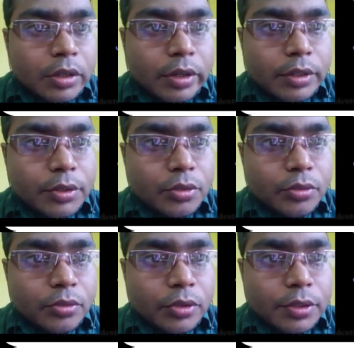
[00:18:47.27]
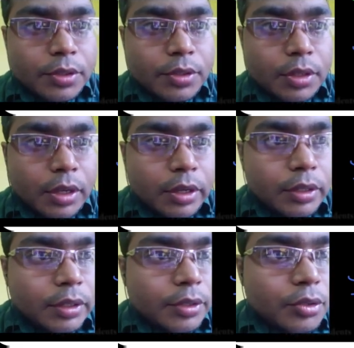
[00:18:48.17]
right? So this is the
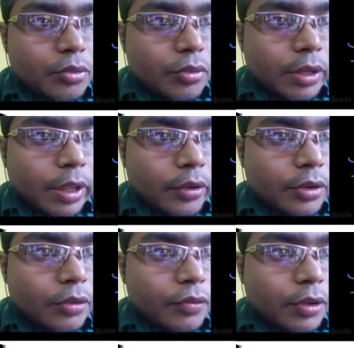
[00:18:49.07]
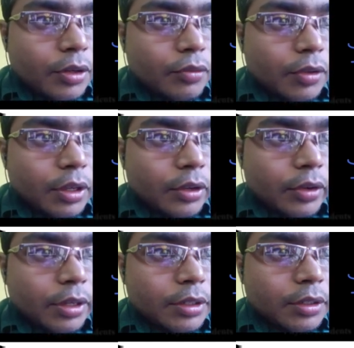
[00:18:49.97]
area. So electric field we can
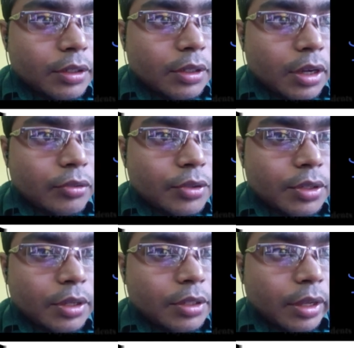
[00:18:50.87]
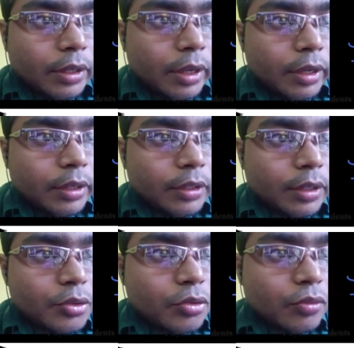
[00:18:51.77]
write outside an
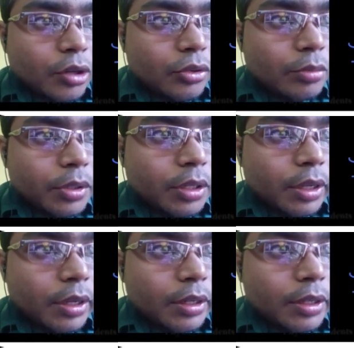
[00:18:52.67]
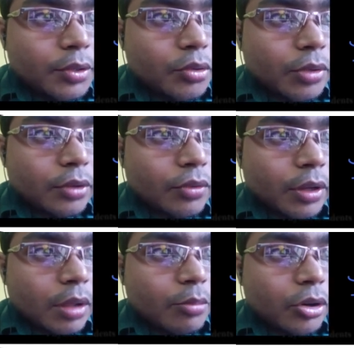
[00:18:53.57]
area. So what will be the area? So that will
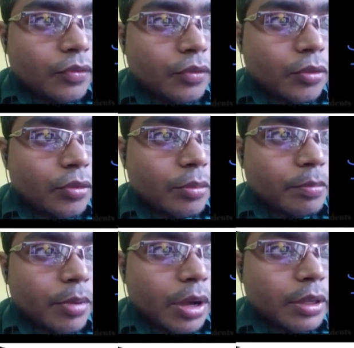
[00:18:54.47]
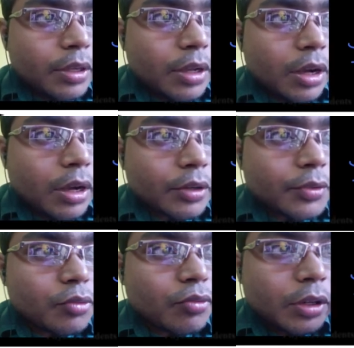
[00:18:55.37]
come out 4 pi r
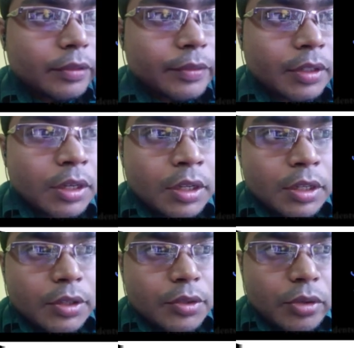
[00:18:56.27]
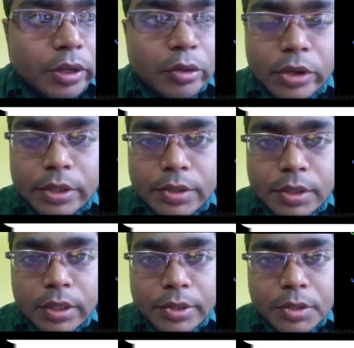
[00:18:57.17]
square. So here you can
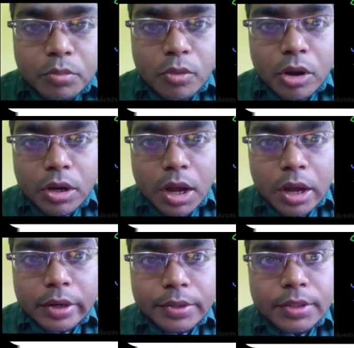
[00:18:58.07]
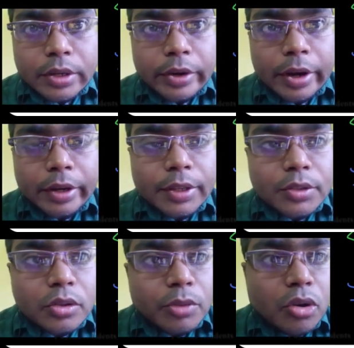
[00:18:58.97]
see that small r is the
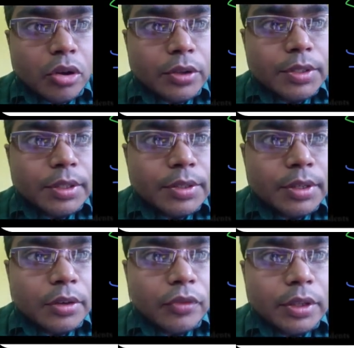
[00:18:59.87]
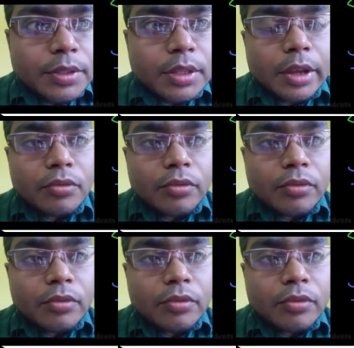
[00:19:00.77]
radius of the Gaussian surface, and